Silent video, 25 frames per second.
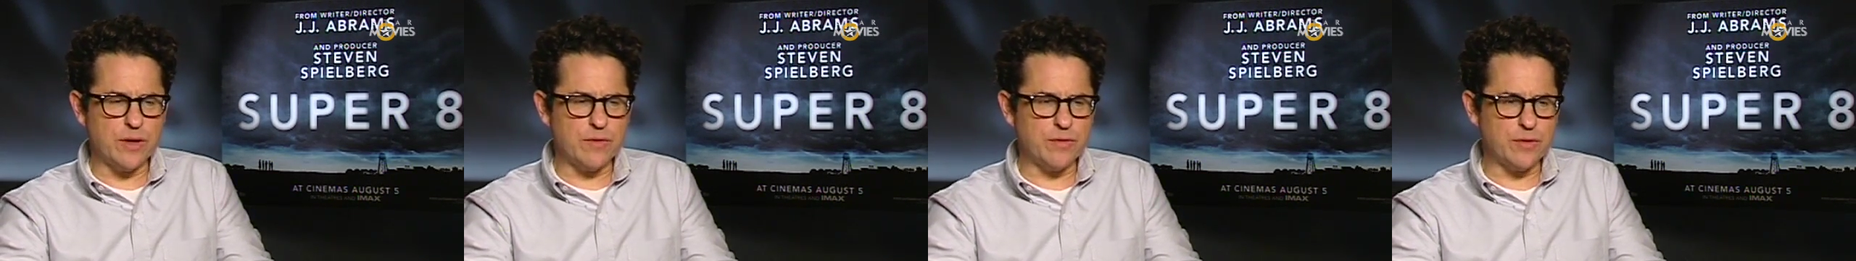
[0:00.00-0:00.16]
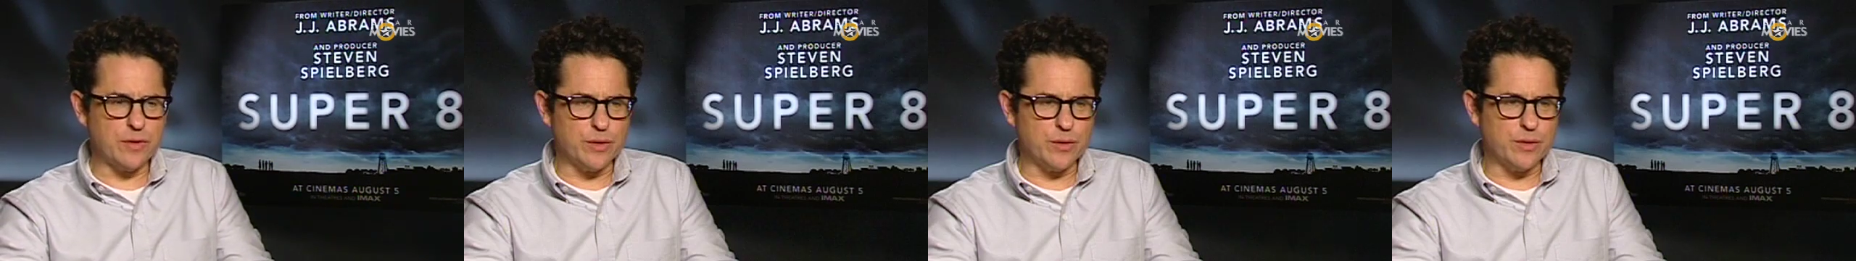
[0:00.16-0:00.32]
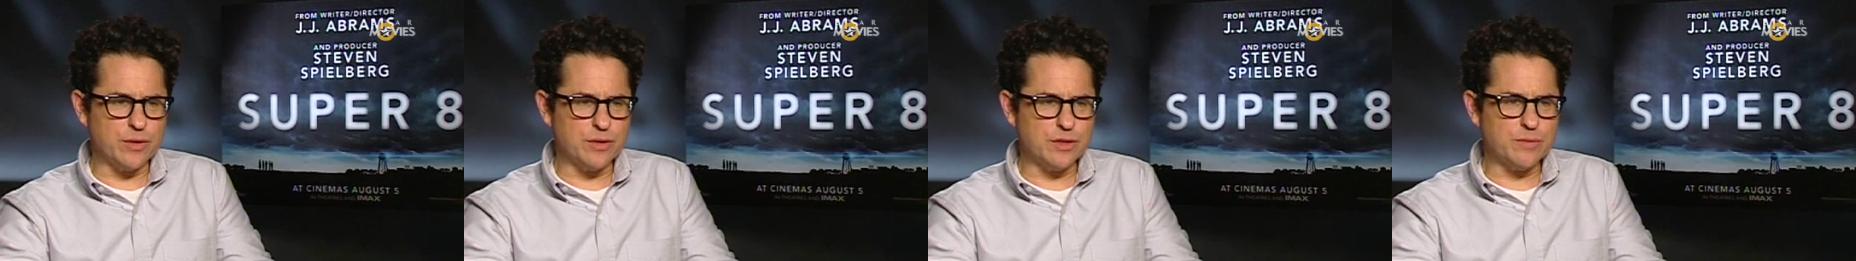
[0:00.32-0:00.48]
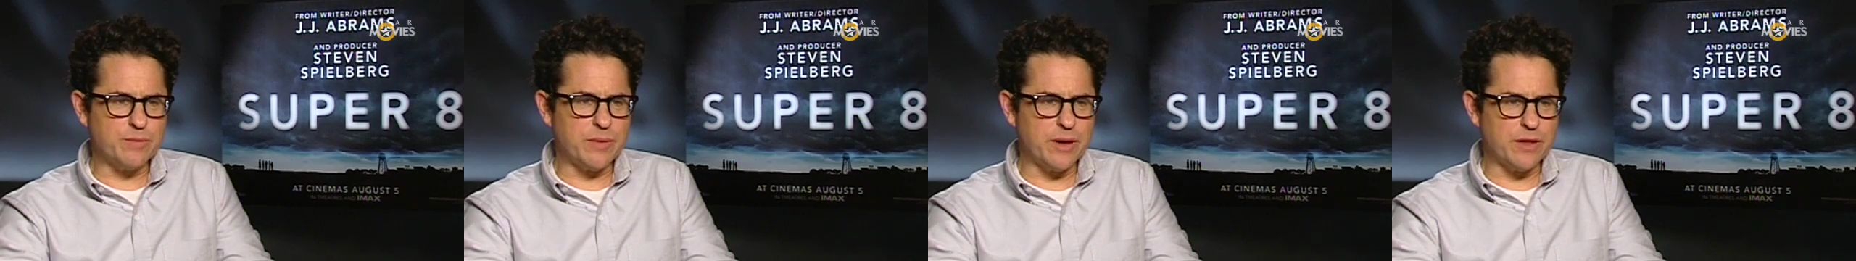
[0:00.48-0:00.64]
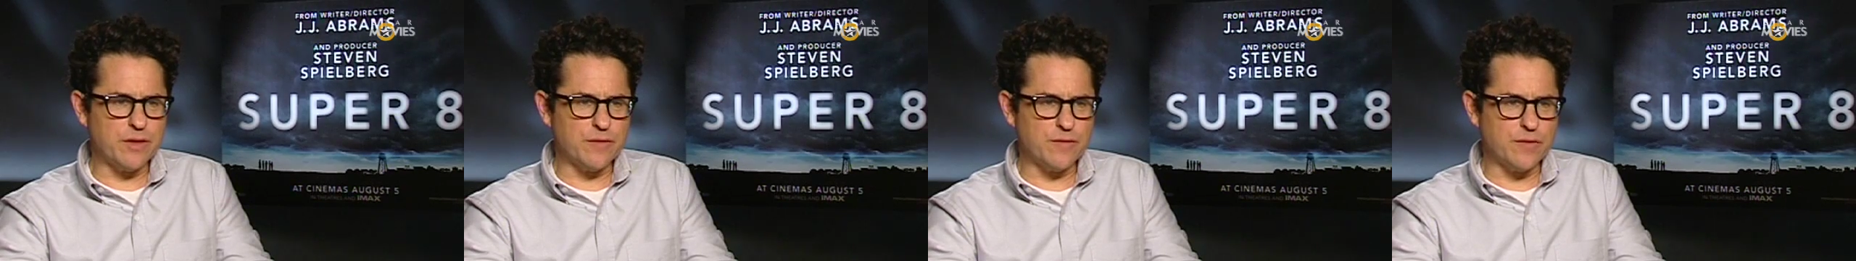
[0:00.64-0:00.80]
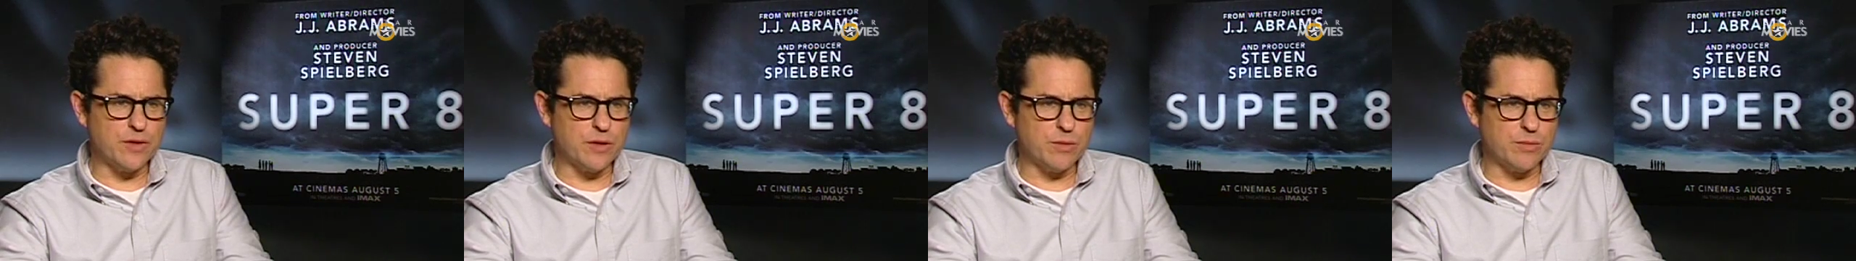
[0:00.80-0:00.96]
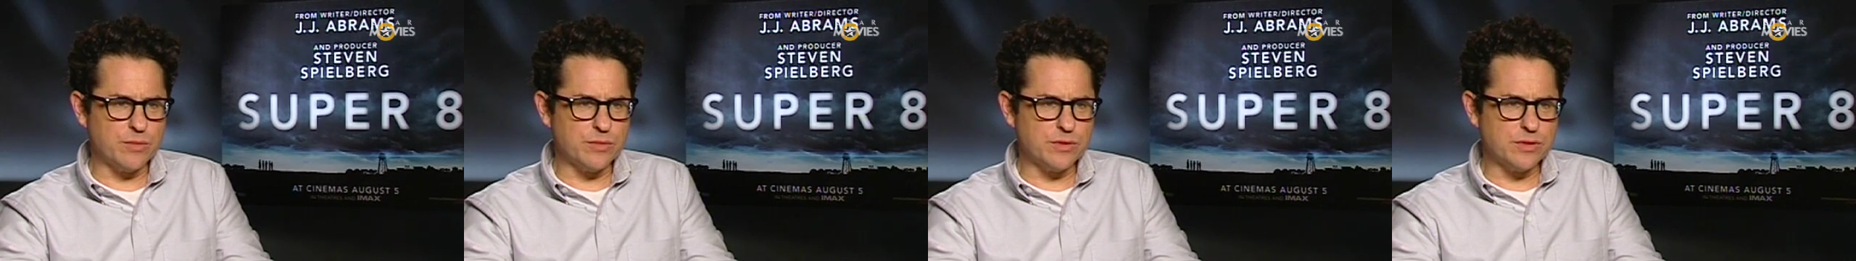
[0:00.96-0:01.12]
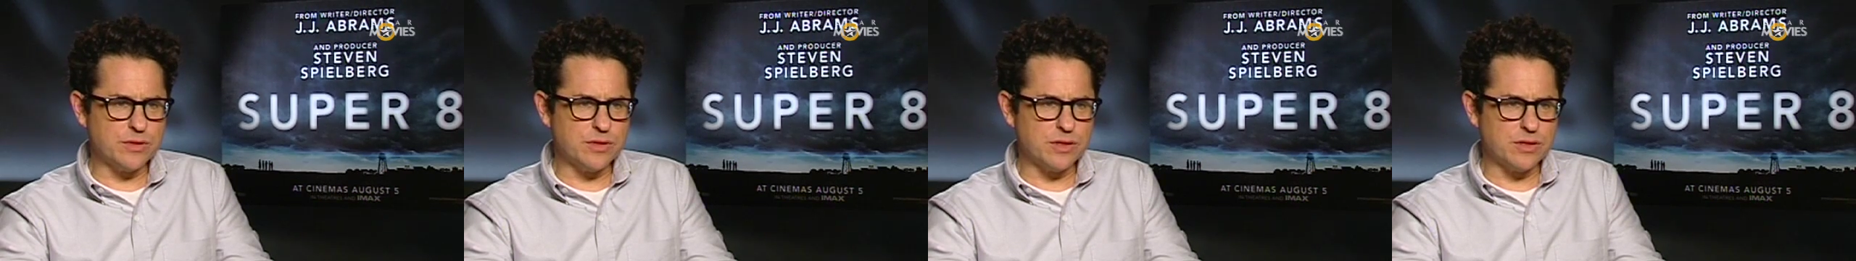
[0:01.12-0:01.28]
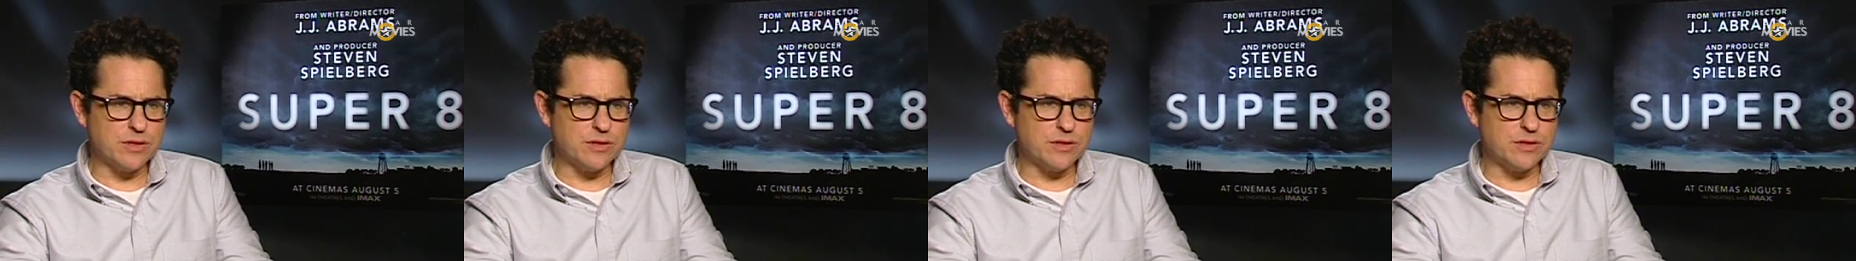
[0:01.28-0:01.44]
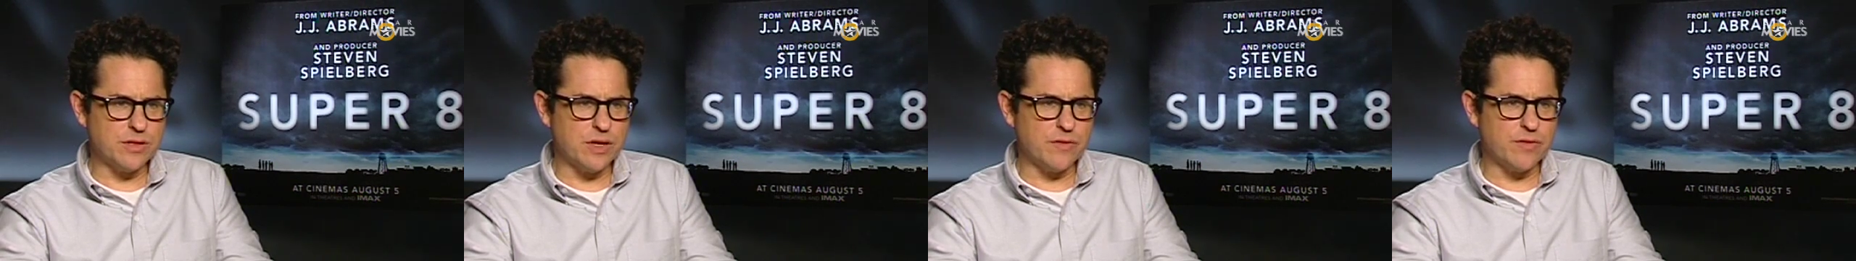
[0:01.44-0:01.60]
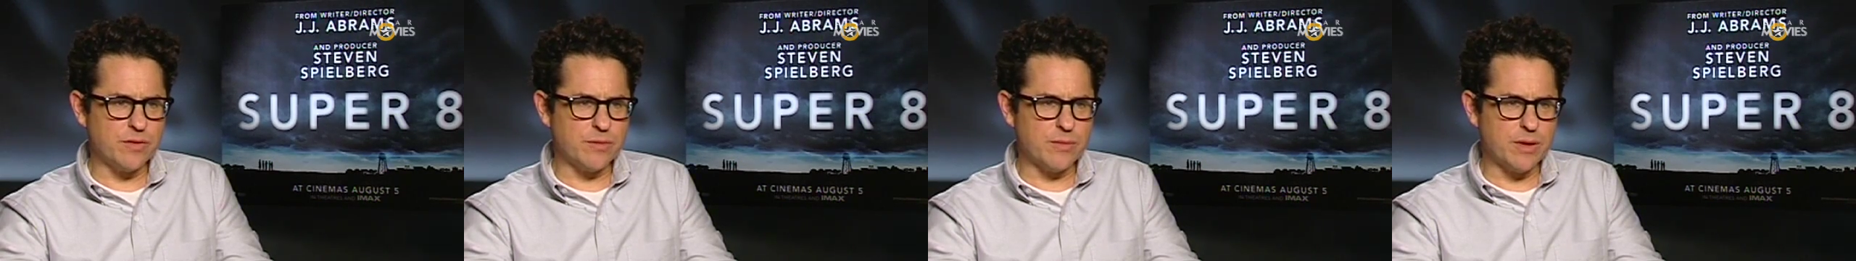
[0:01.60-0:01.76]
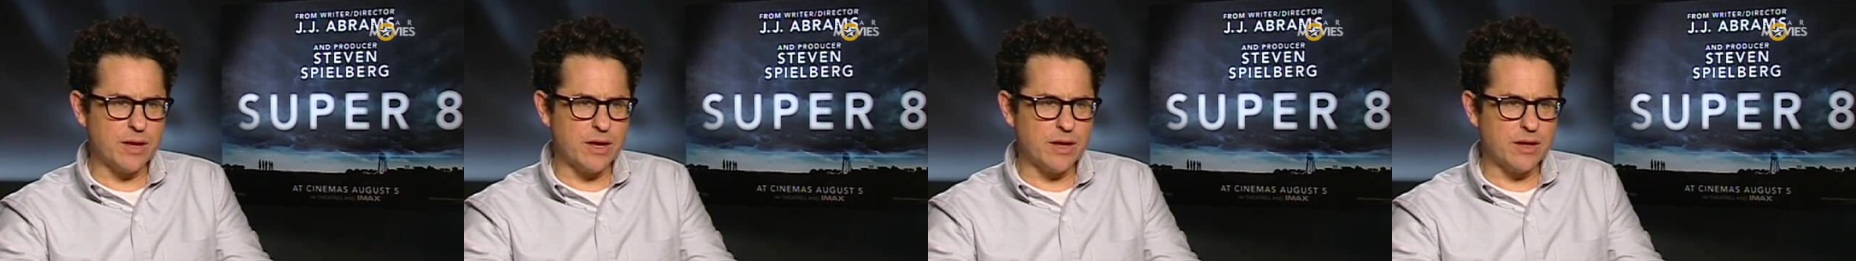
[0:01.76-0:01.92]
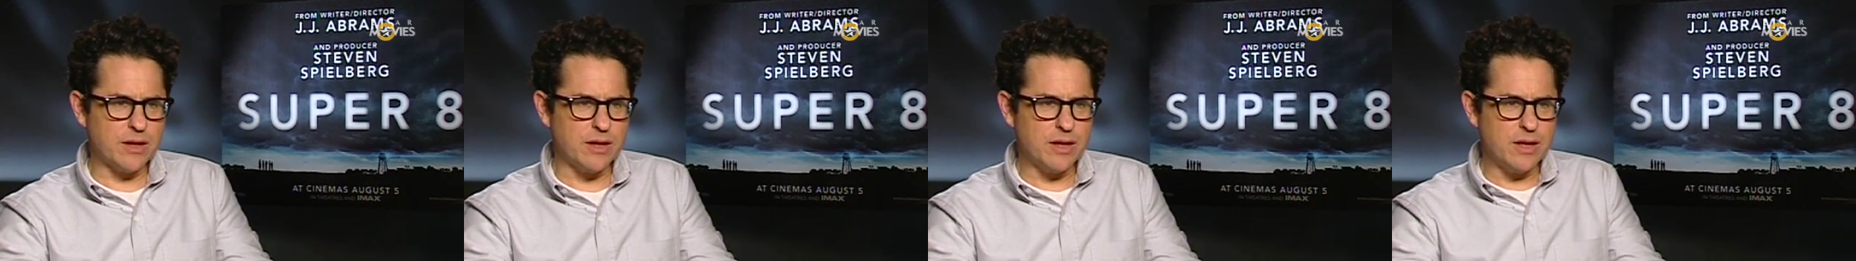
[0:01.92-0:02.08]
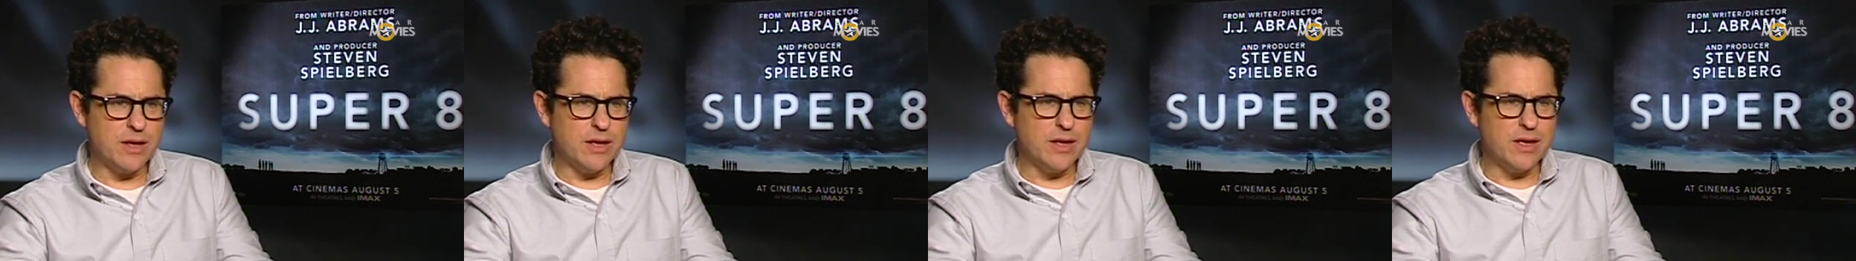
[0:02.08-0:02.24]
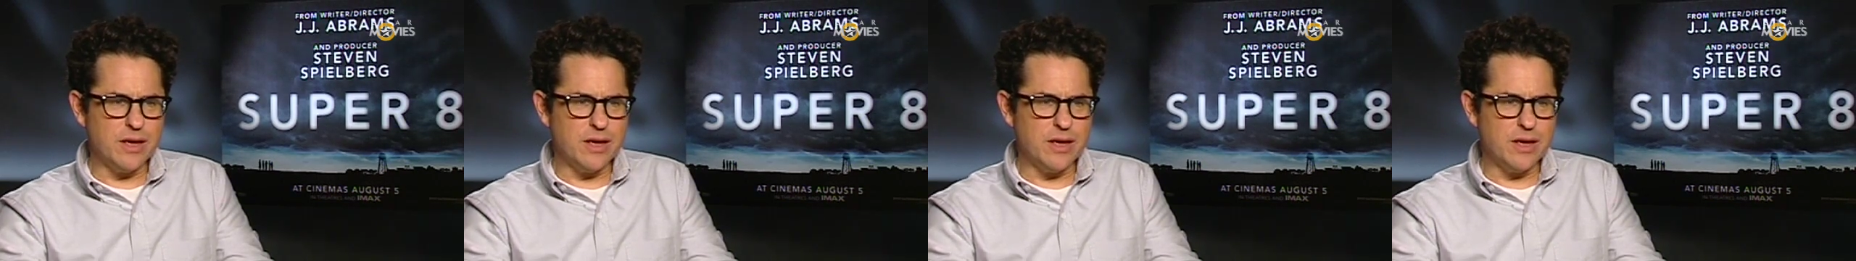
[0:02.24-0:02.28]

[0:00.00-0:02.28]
influenced by the films that Steven made,